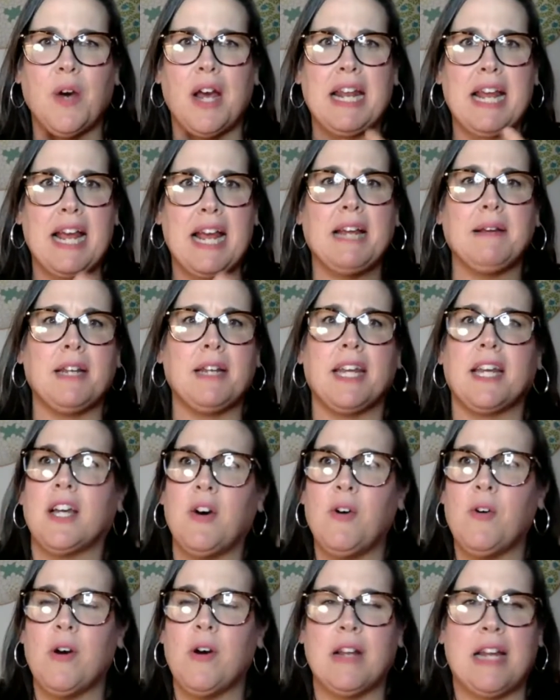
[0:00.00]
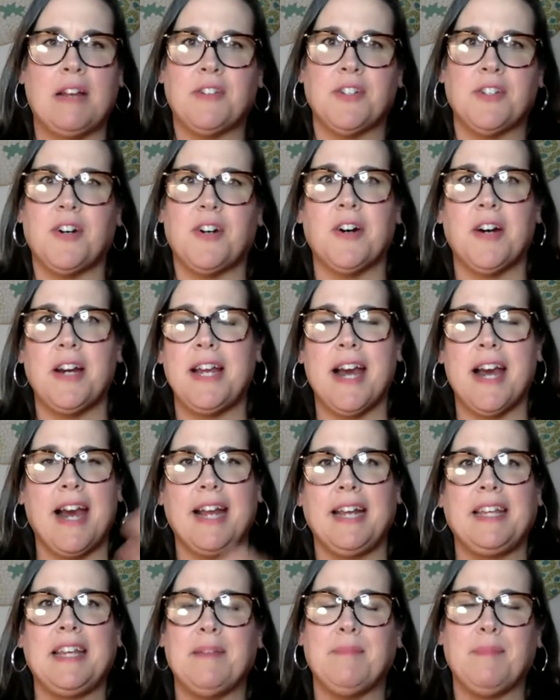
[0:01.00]
And I'm going to go out to REI
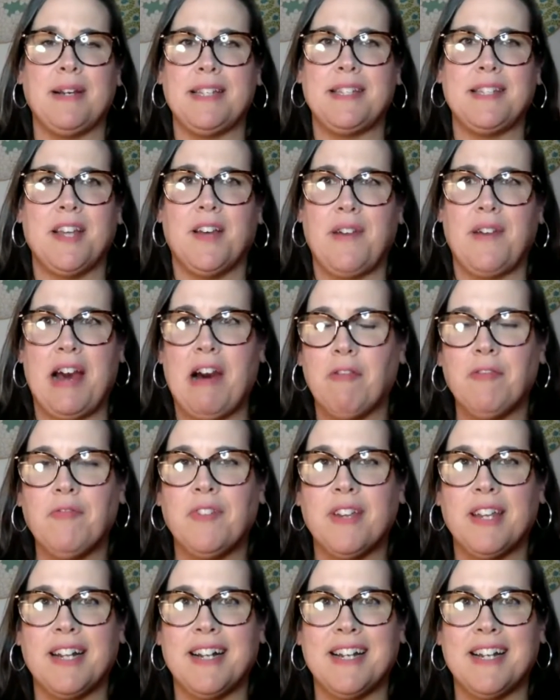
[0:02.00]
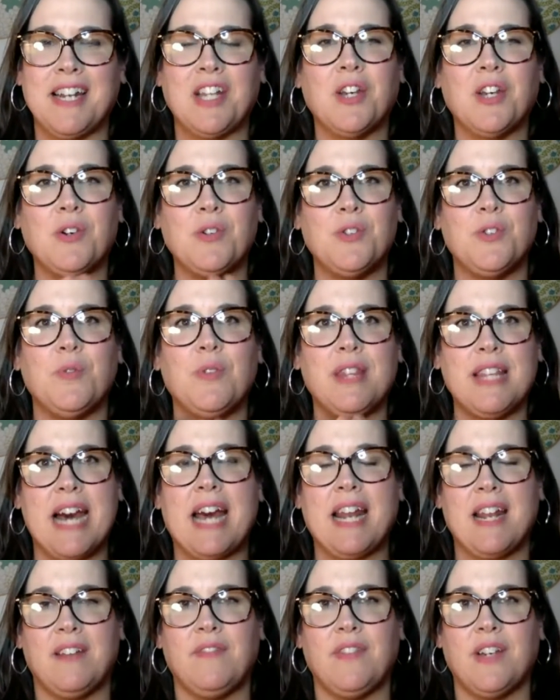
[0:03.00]
and get myself outfitted and go do
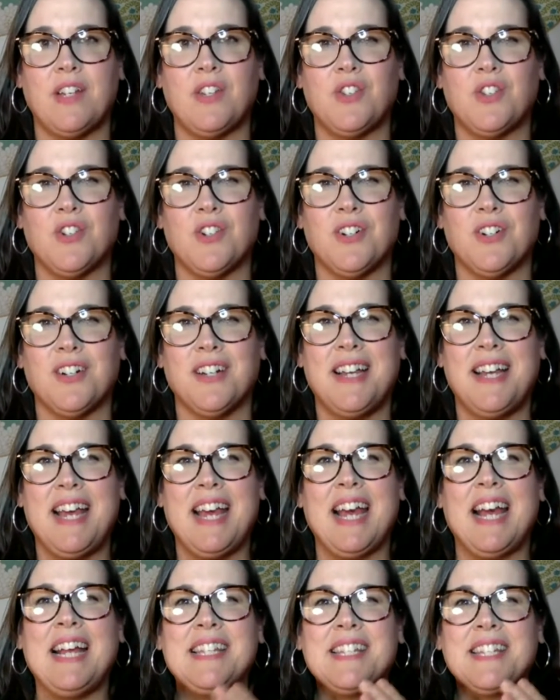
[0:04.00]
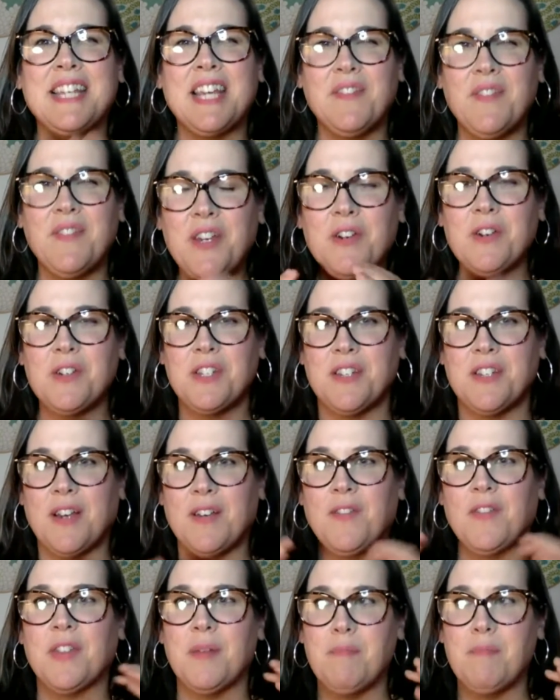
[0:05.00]
that adventure. Mm-hmm. It's giving
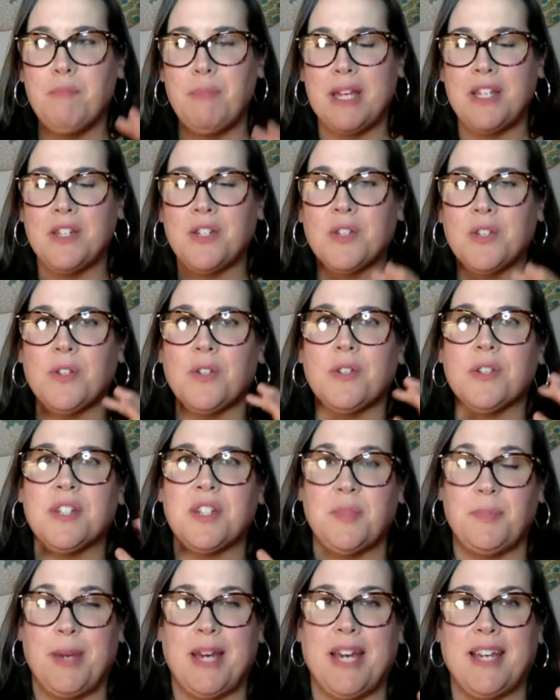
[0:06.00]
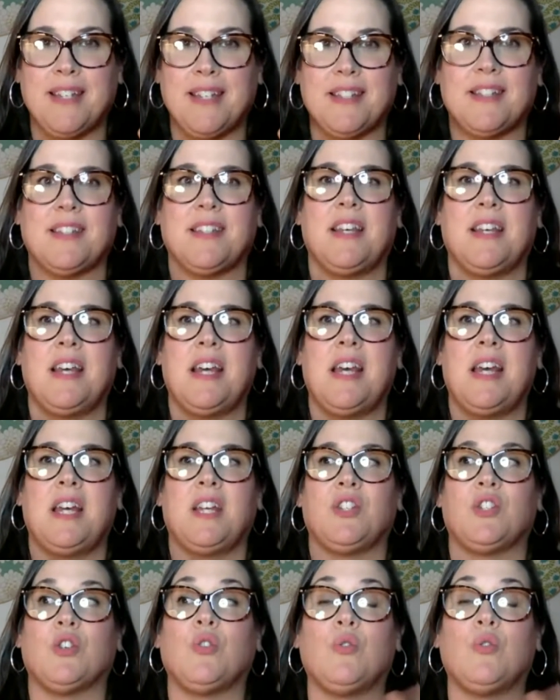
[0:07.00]
yourself the mental space
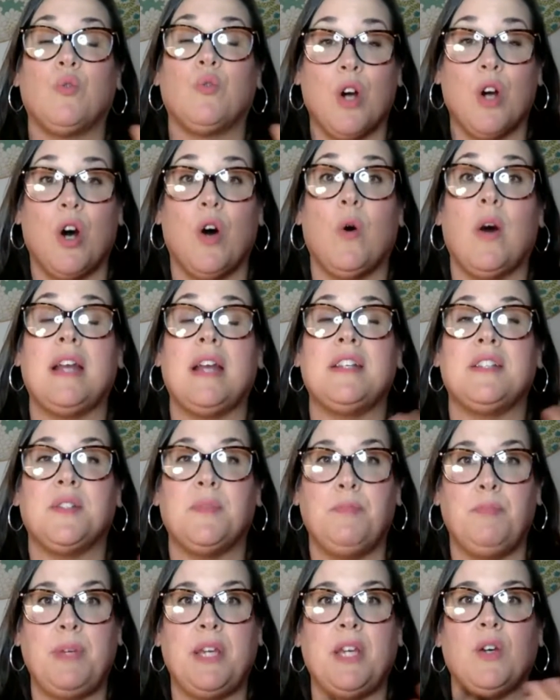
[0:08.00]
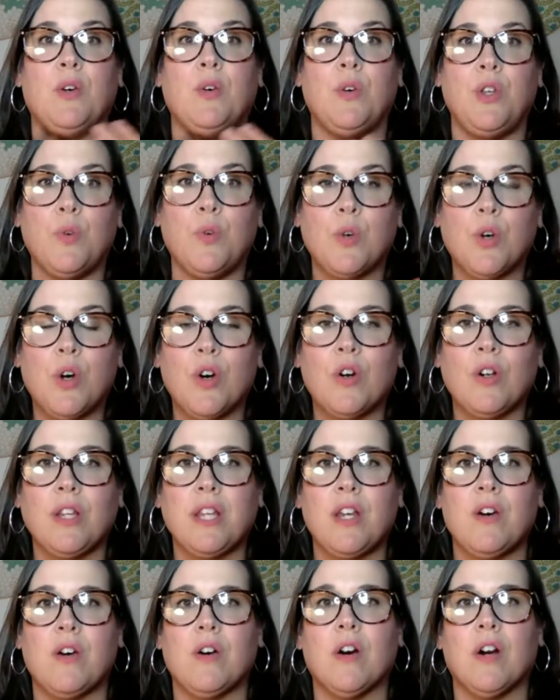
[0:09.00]
to grow and to be who you
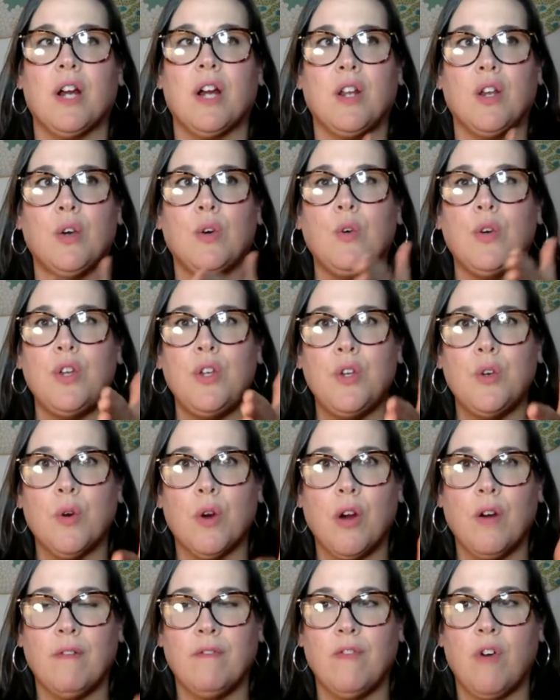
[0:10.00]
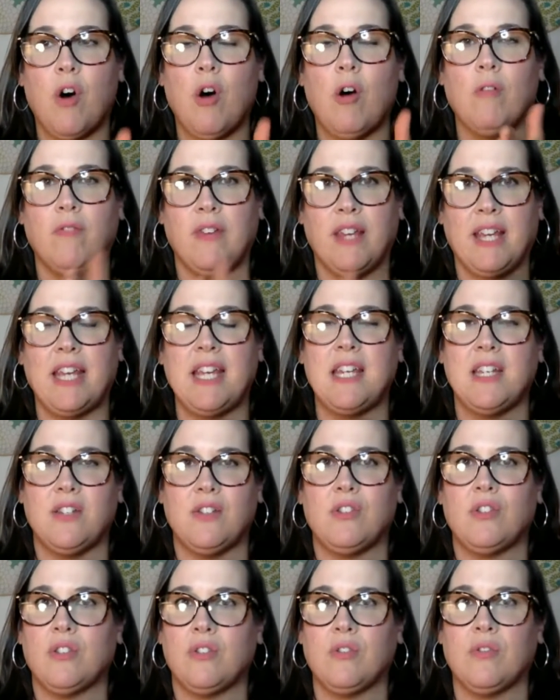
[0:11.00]
currently are and who you're evolving
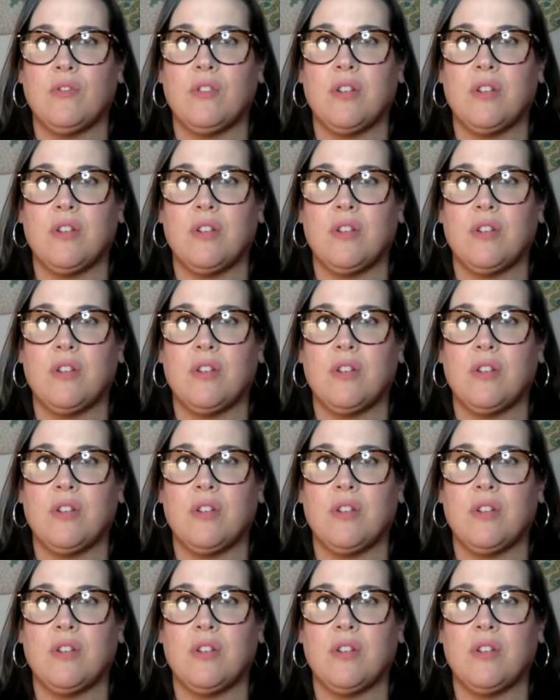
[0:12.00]
into.